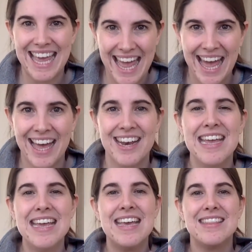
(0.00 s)
can.
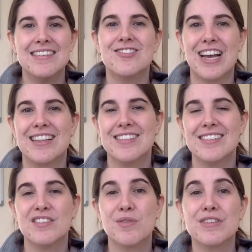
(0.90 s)
This checklist
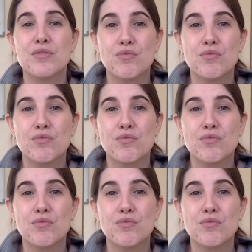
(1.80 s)
is going to